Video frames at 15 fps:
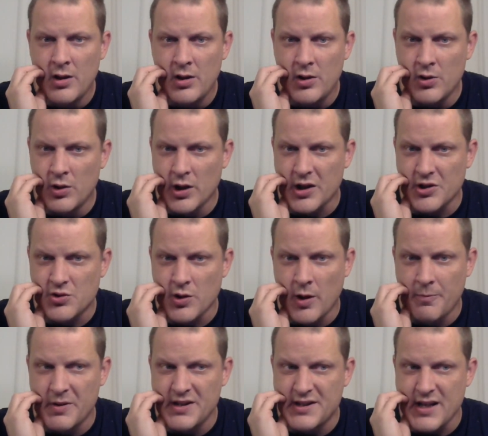you look at
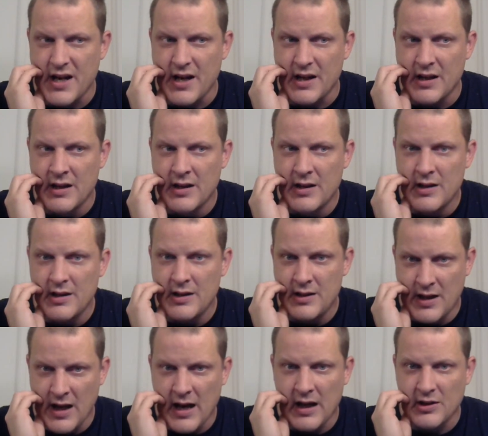Trump and say,
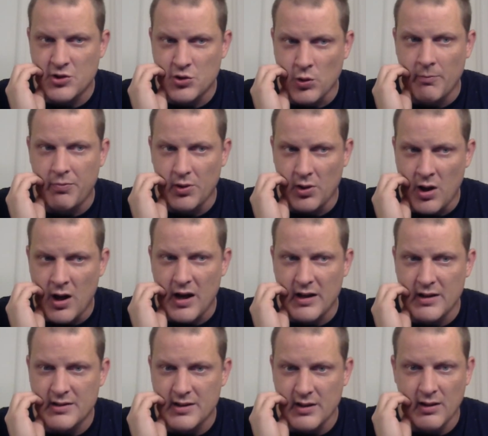yeah, Trump
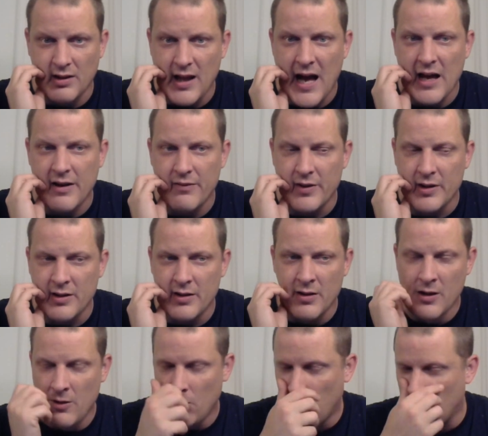lost, and a lot of it,
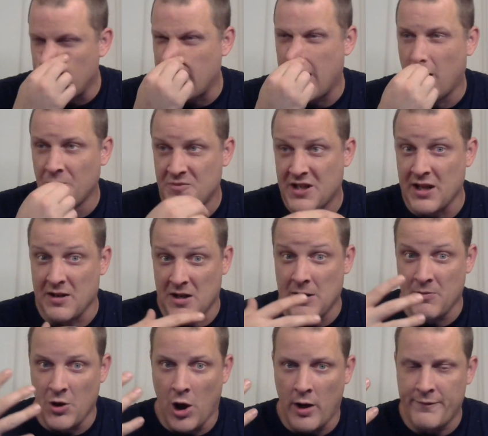what helped get
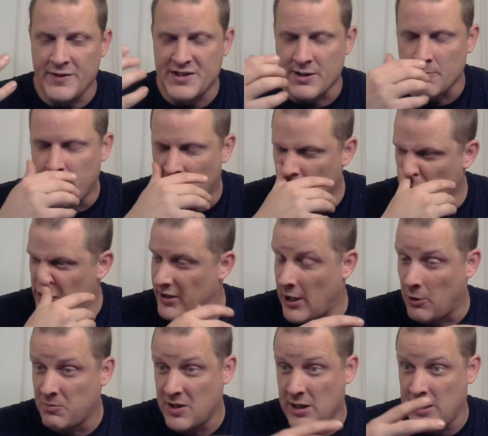him in office in part, what
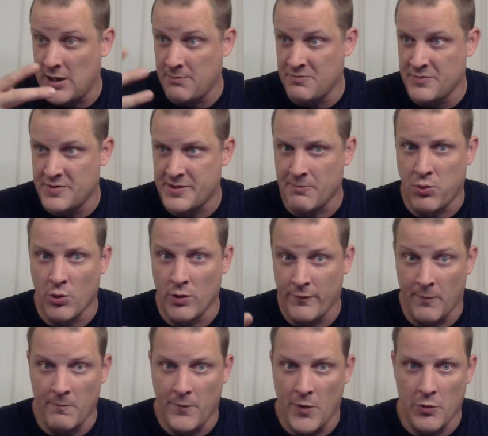helped get him support
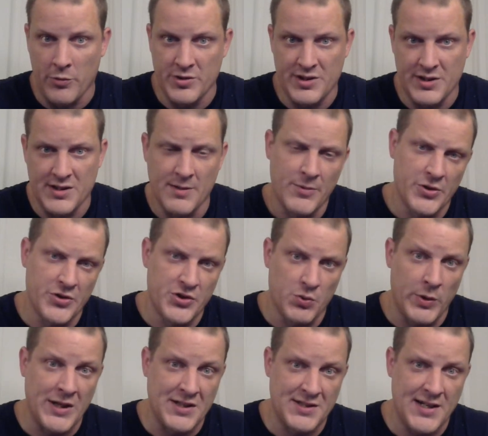from voters in some of those
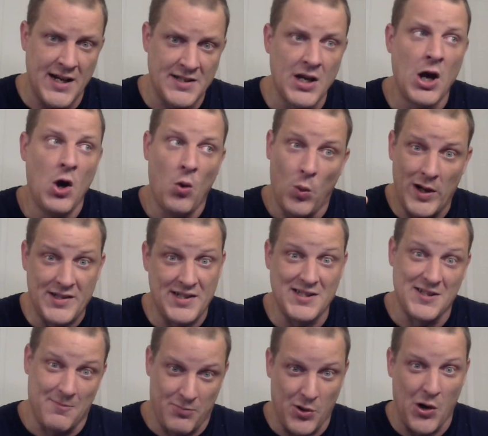swing states, was
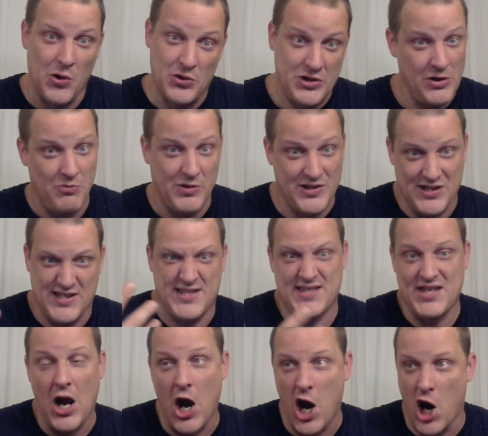his approach. He was a
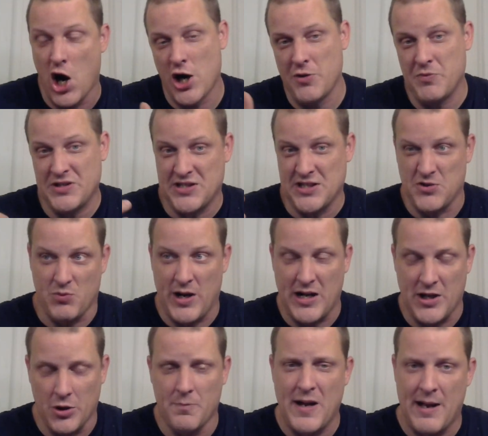star. He wasn't the
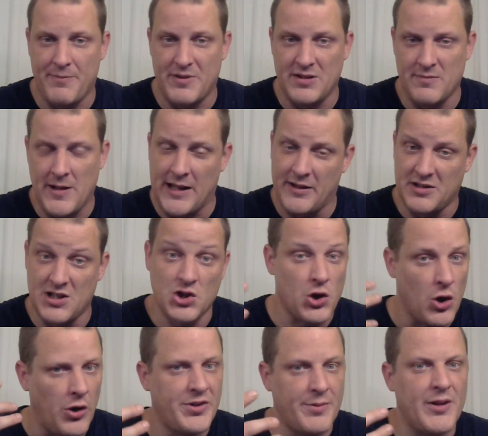regular
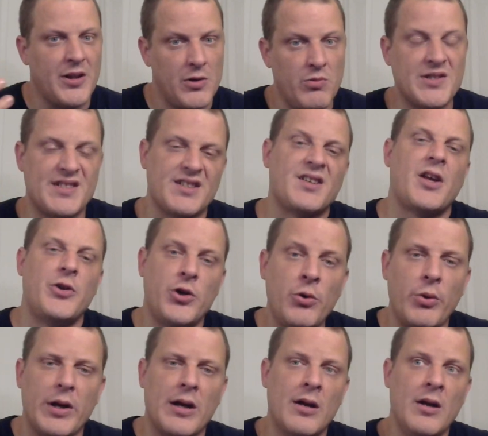politician. Ultimately, was his
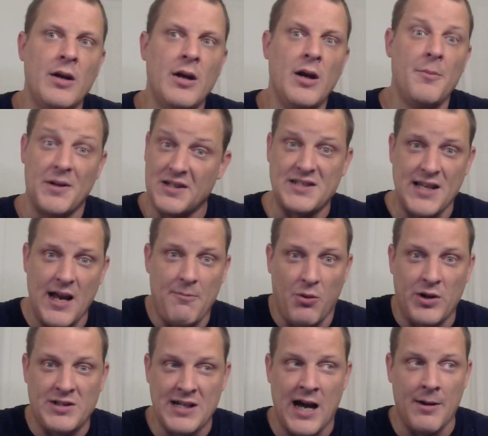undoing. But at the same
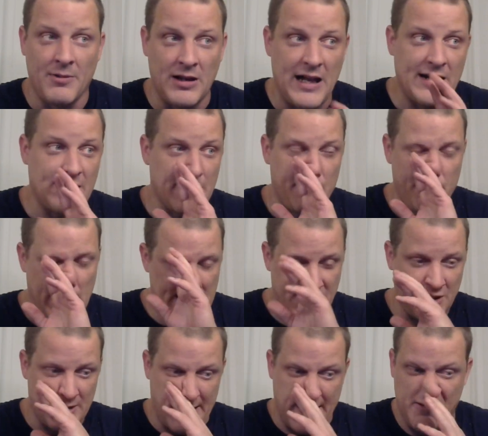point in time, a lot of the
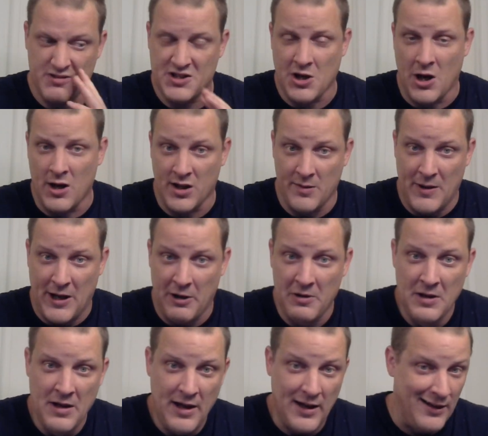message that he was talking
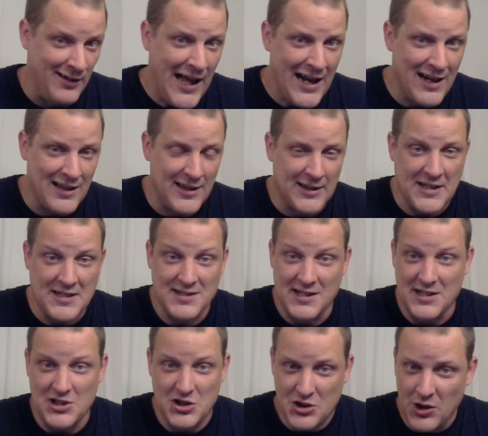about and a lot of the things that
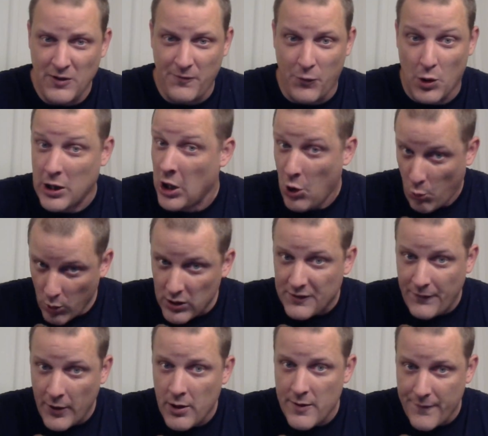he stood for worked
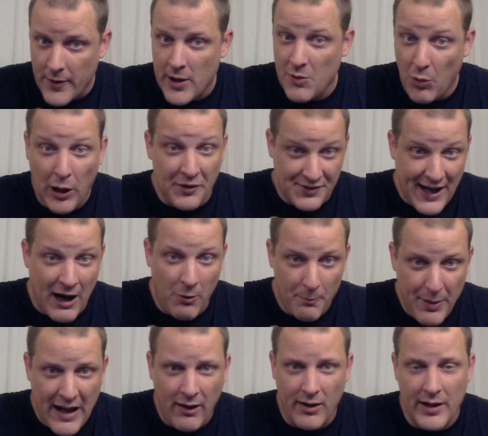very, very well down
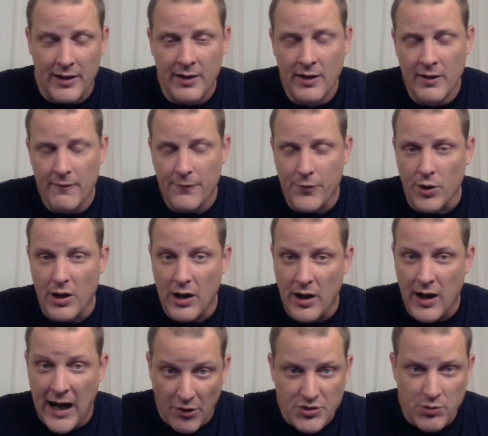ballot for
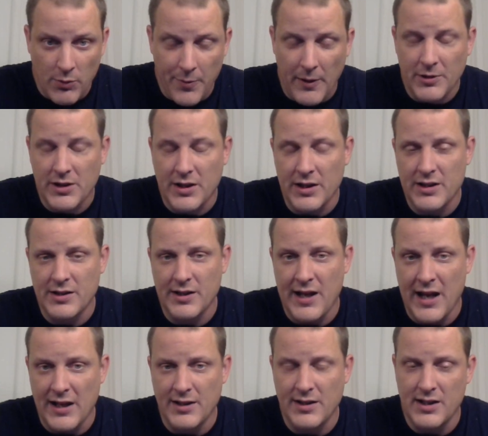House Republican
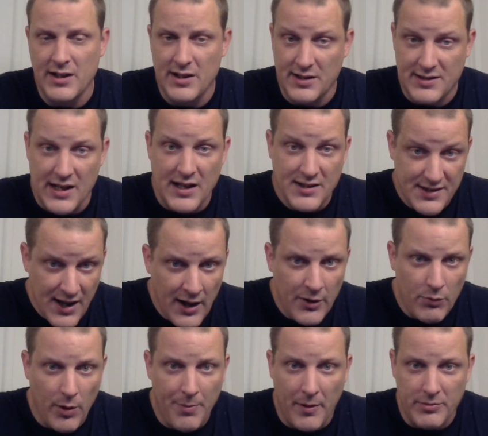candidates and
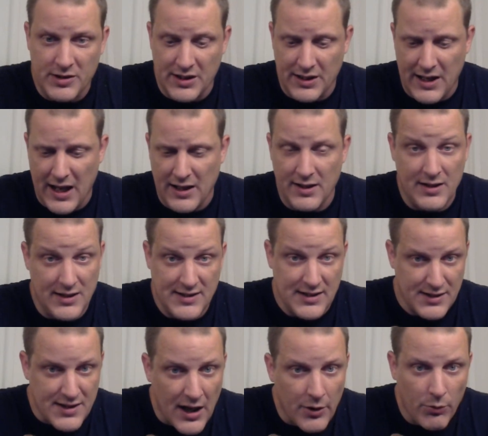Senate Republican candidates
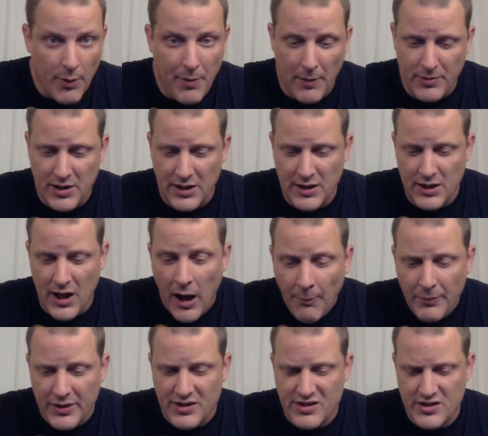and Senate Republican
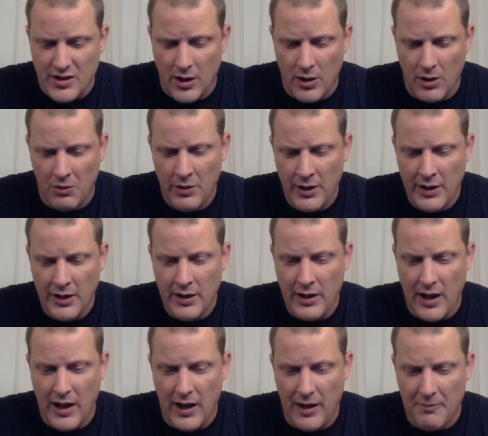incumbents. So,
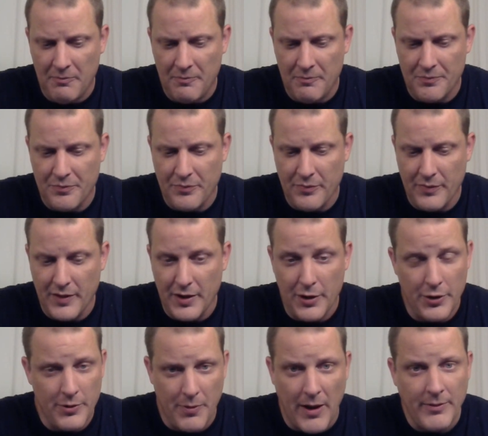
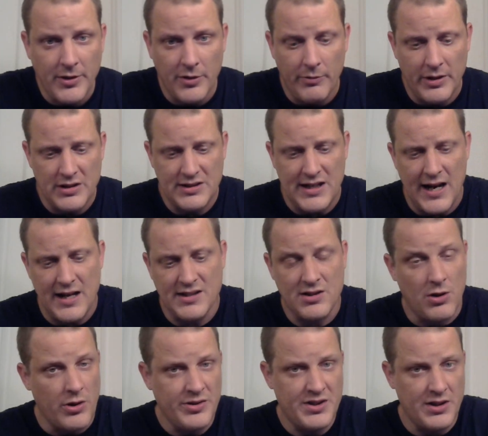they're probably going to want to stay as
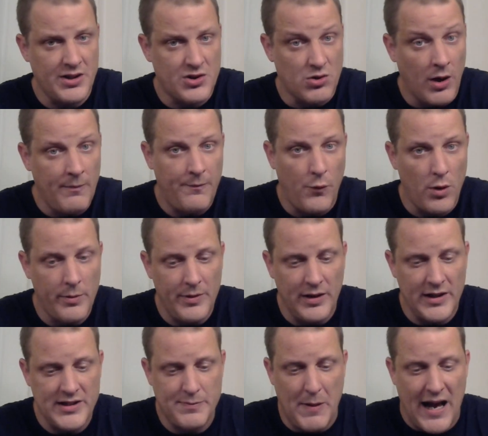close to the Trump
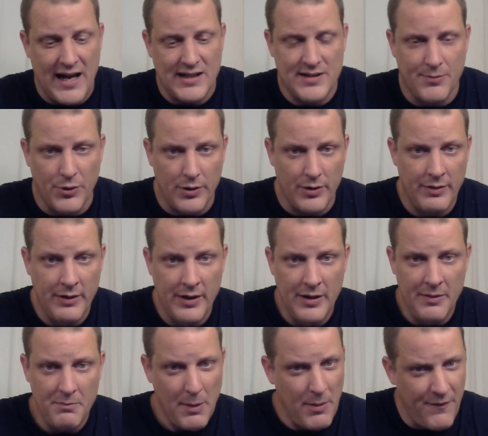formula as possible.
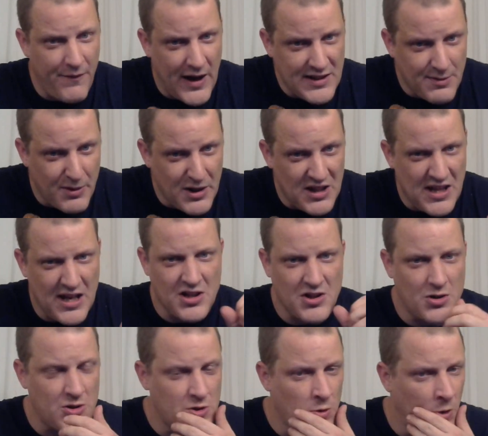Maybe find somebody they can
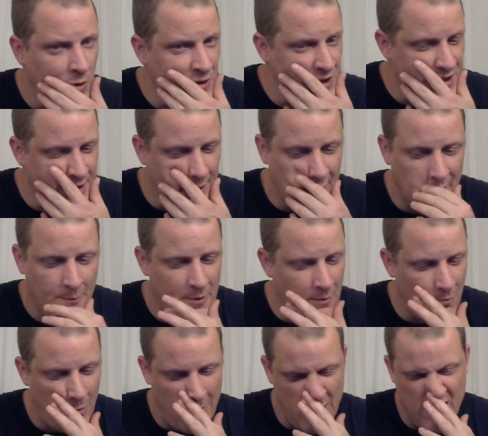control just a little
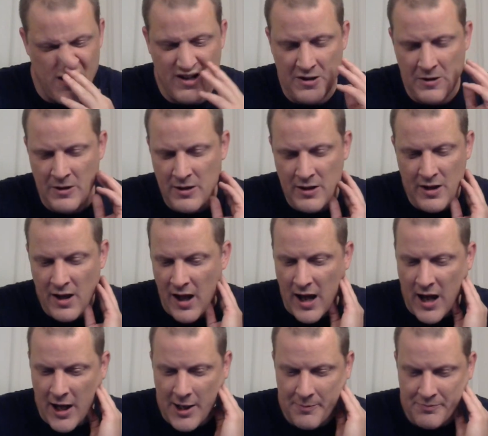bit more.
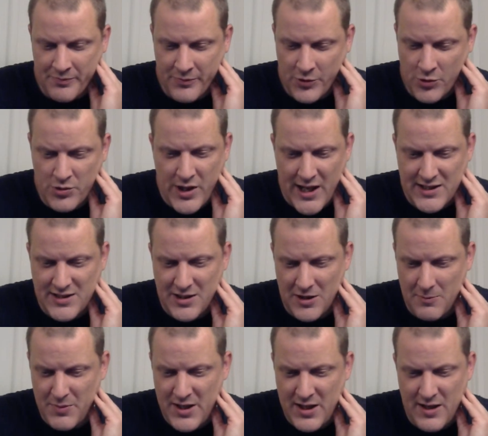Who that's going
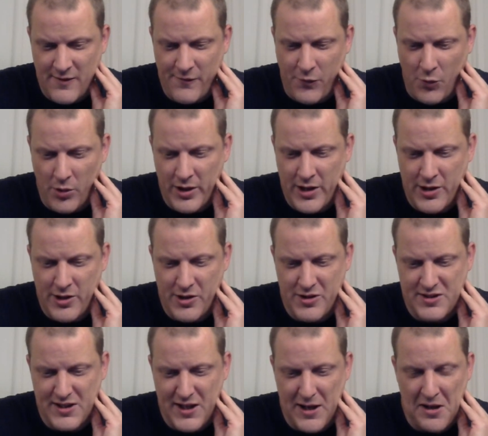to be in 4
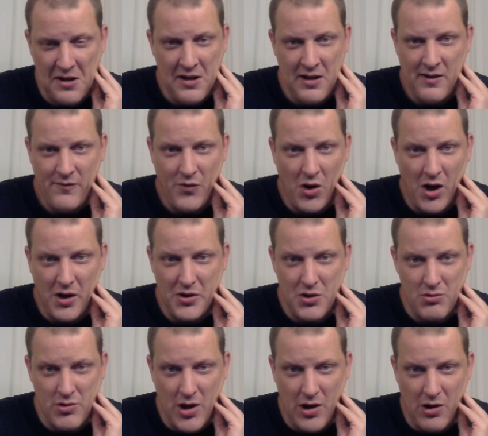years, like, for all
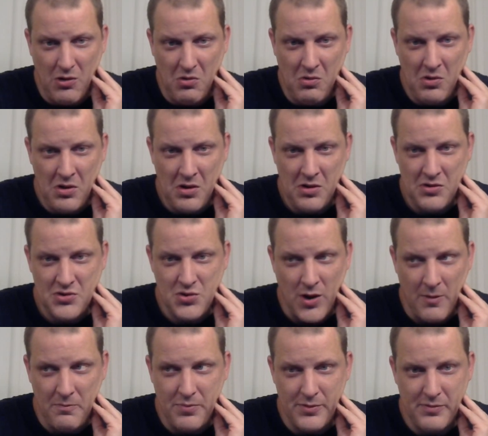you know,
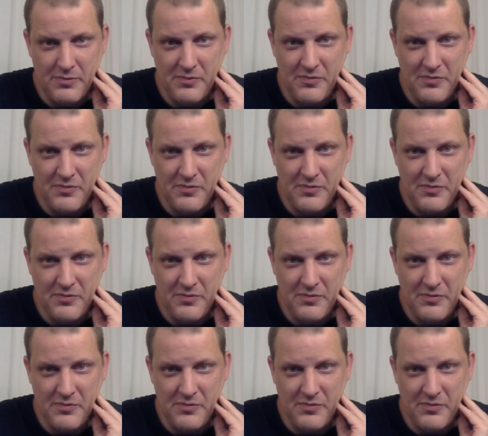Trump